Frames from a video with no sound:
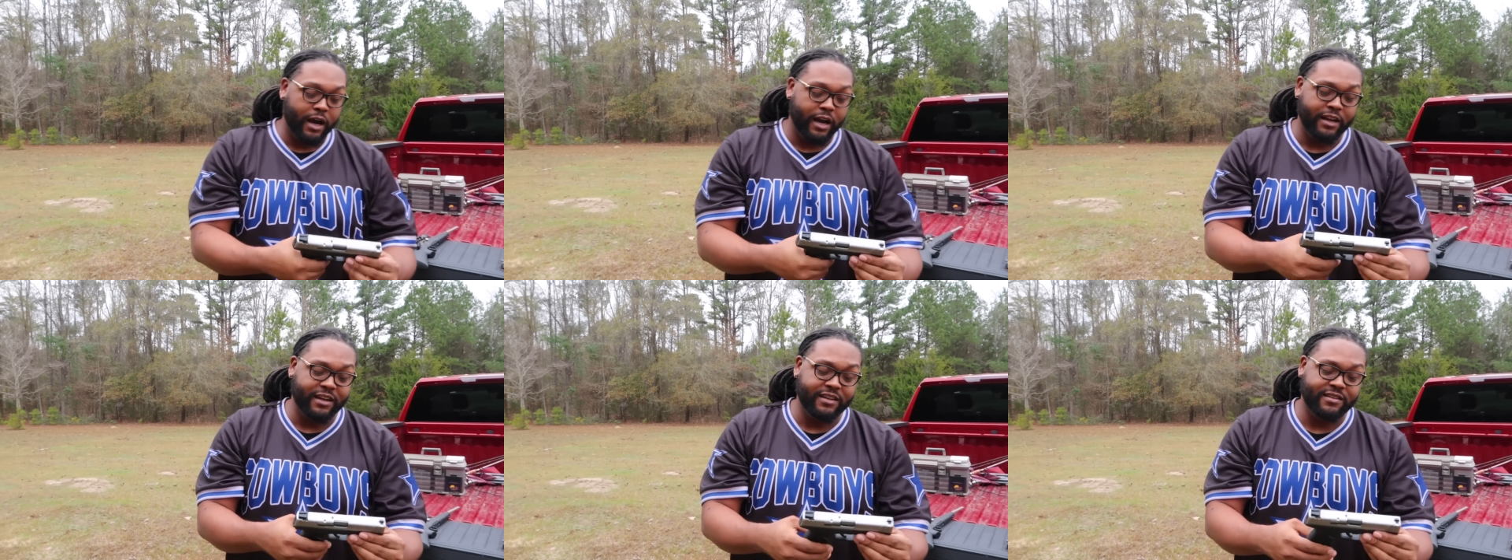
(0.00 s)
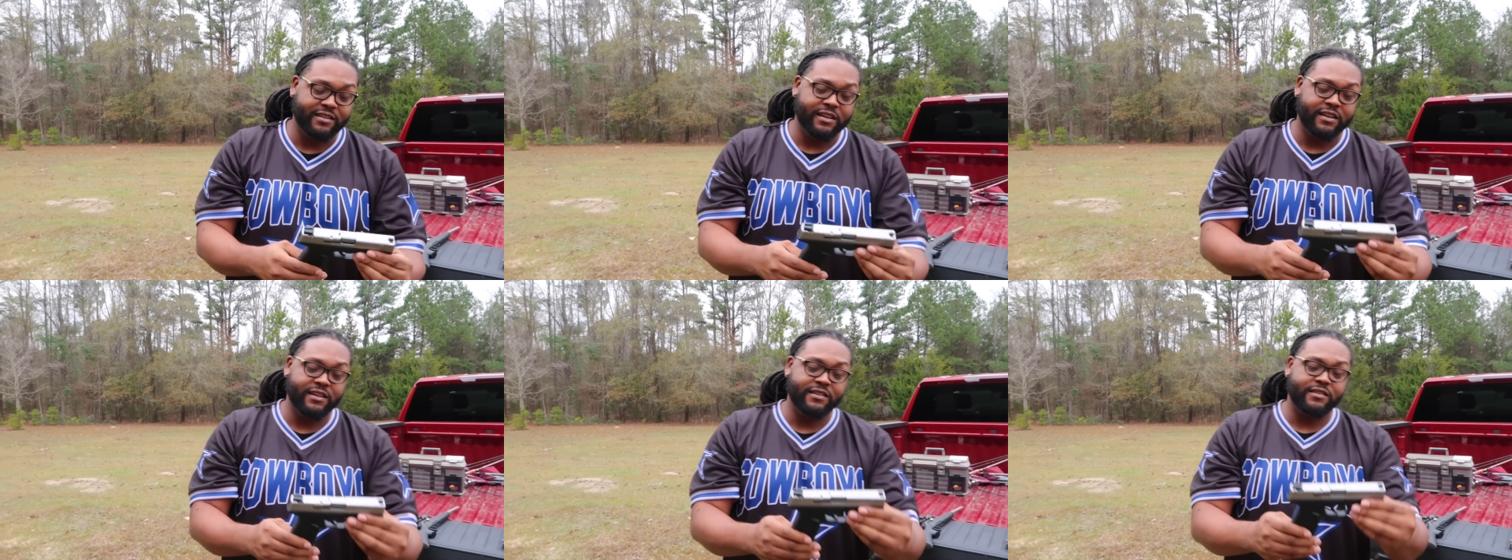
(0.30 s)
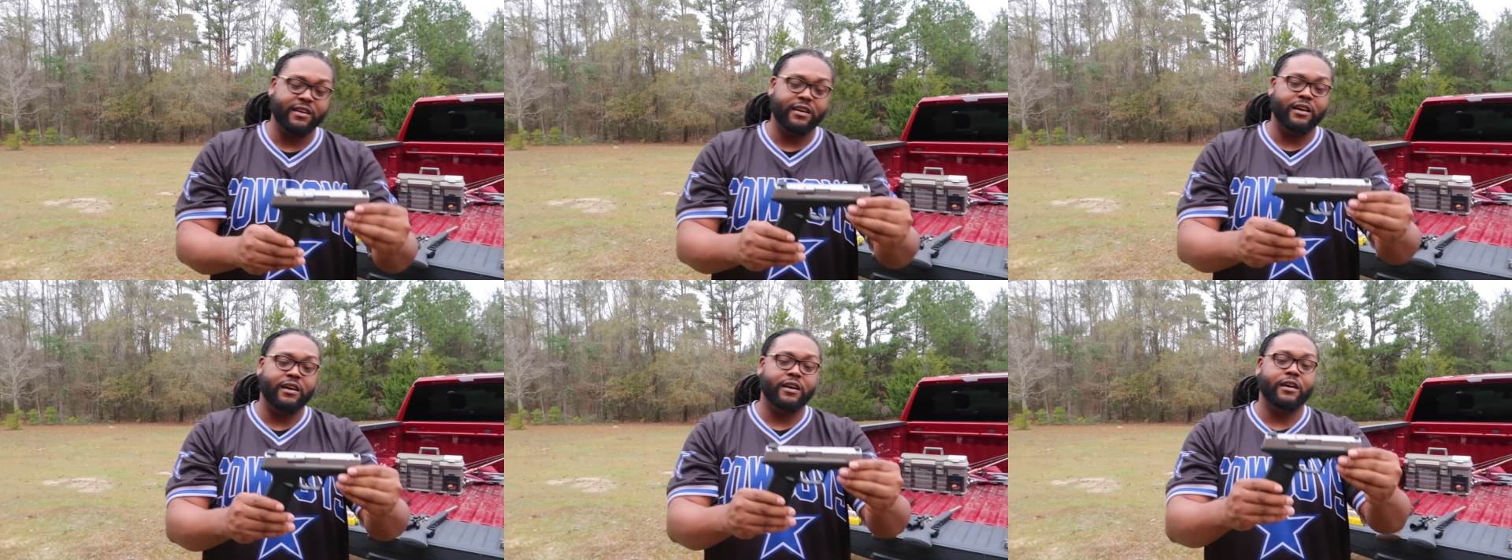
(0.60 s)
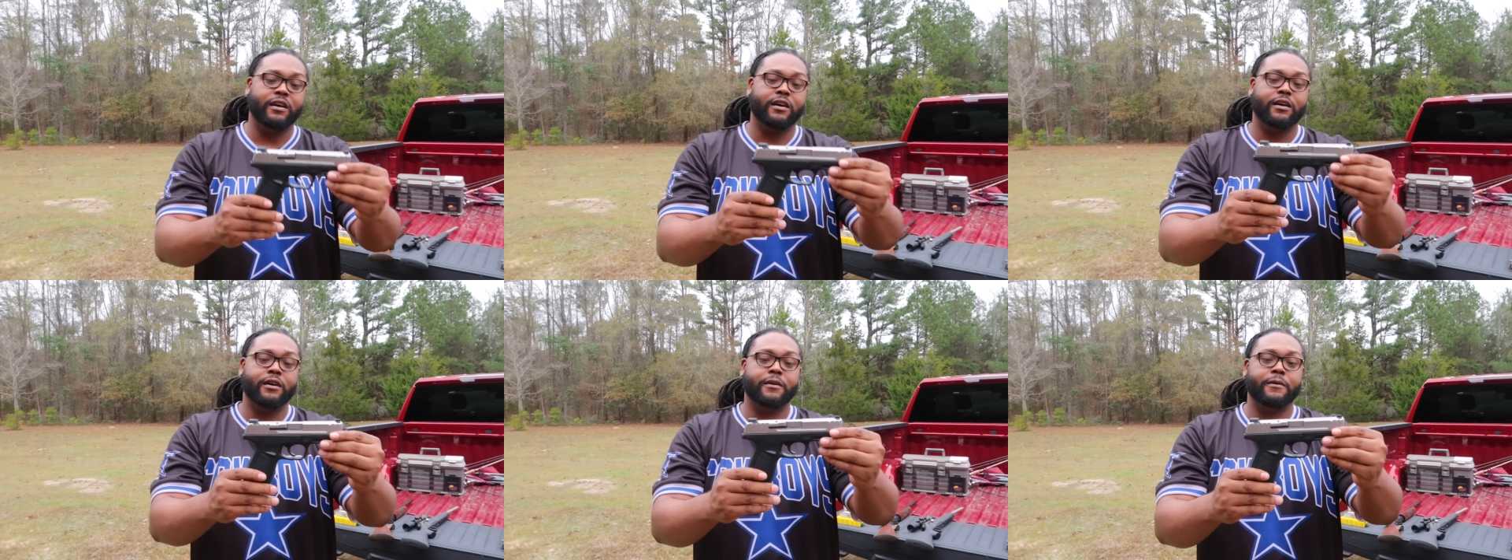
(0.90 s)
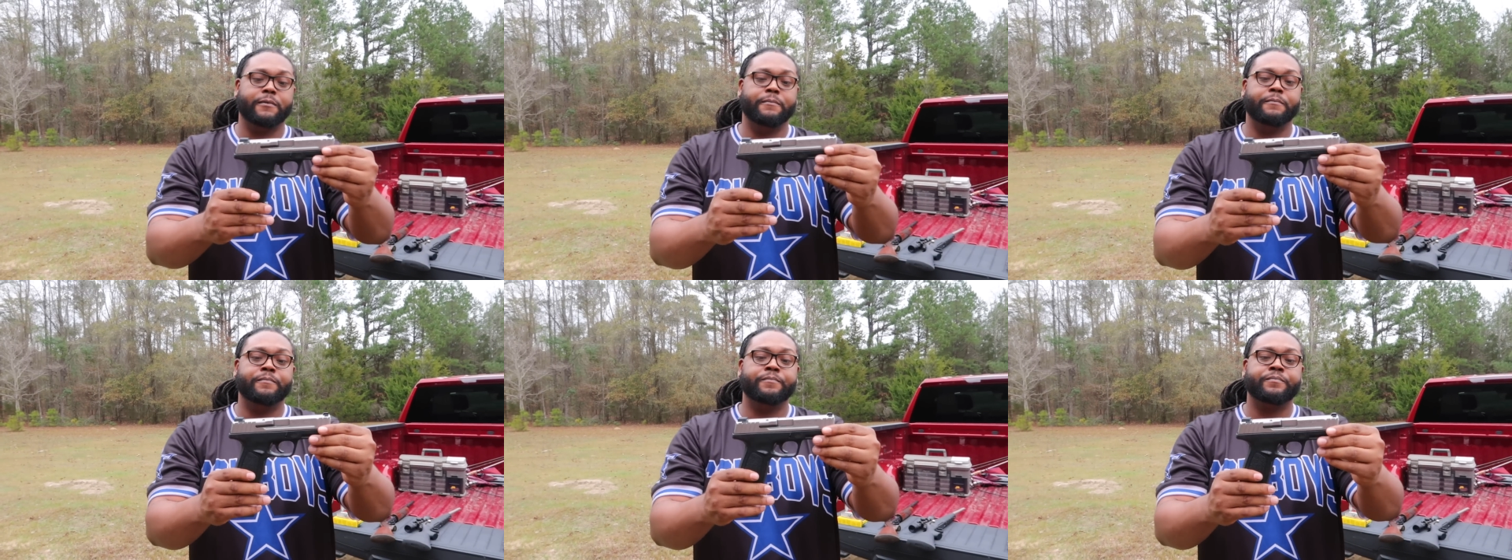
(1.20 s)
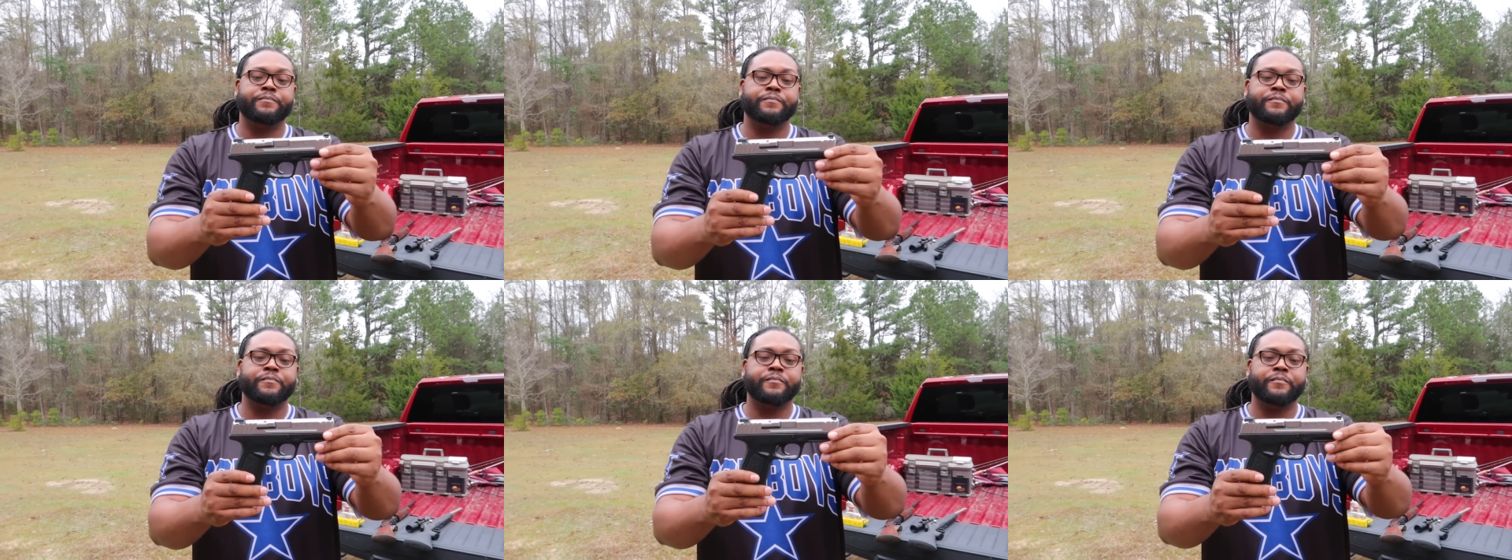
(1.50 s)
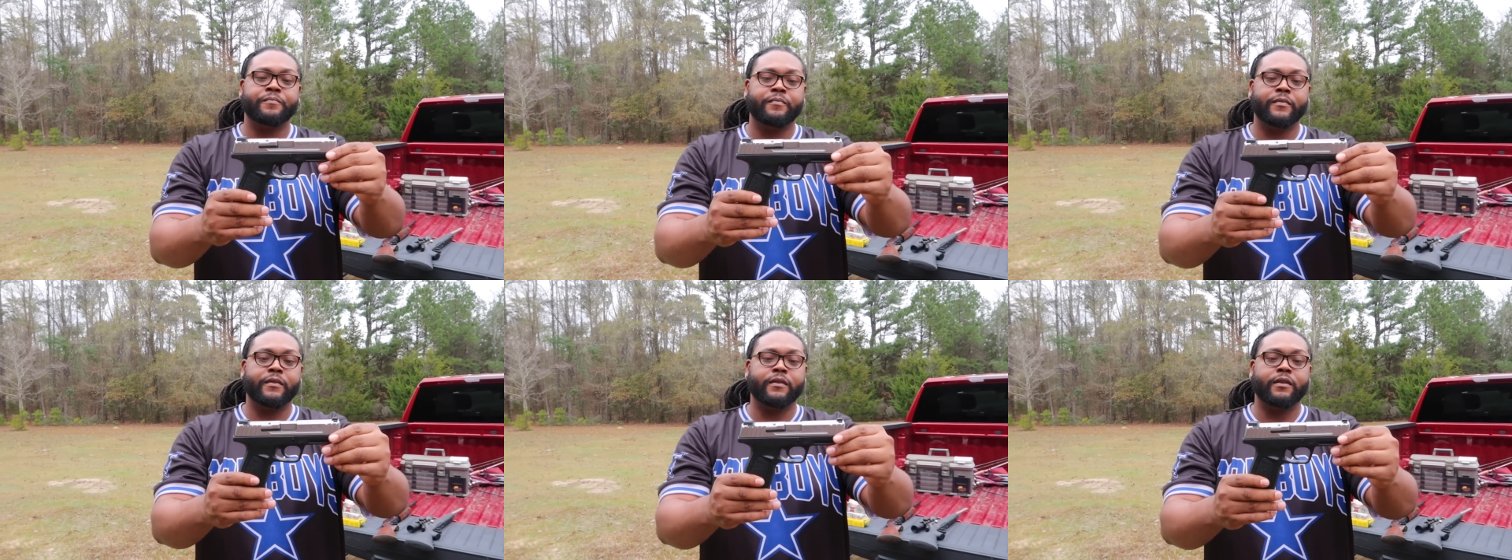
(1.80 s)
This is a
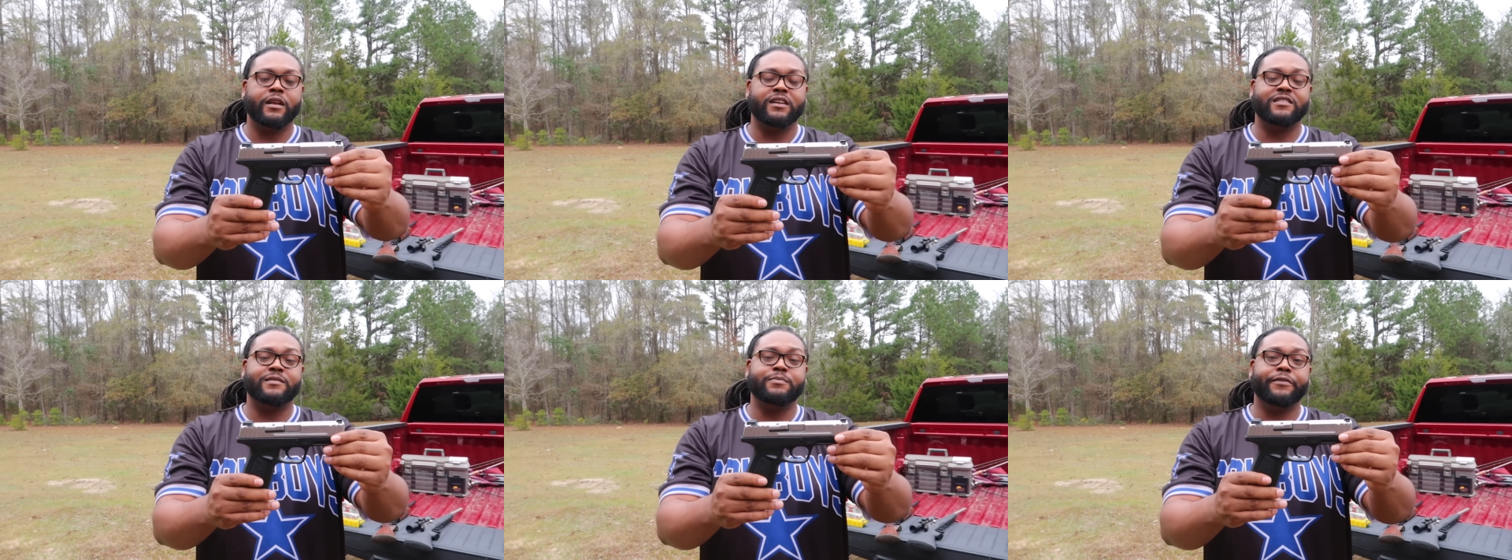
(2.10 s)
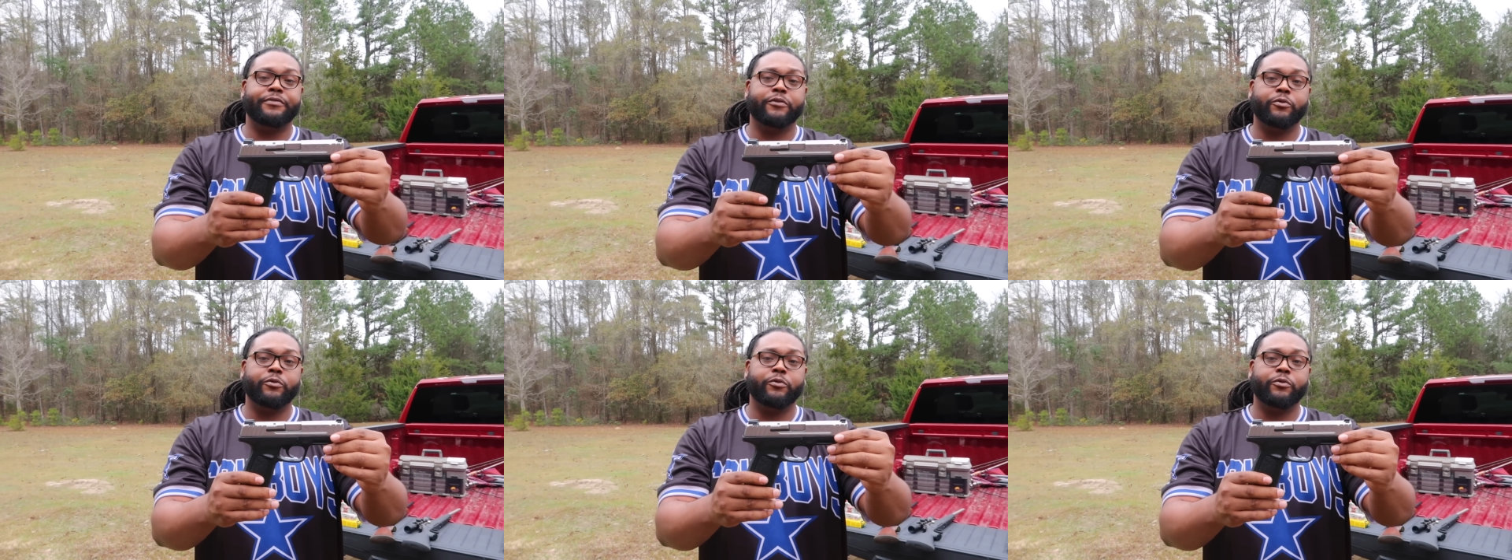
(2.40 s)
Smith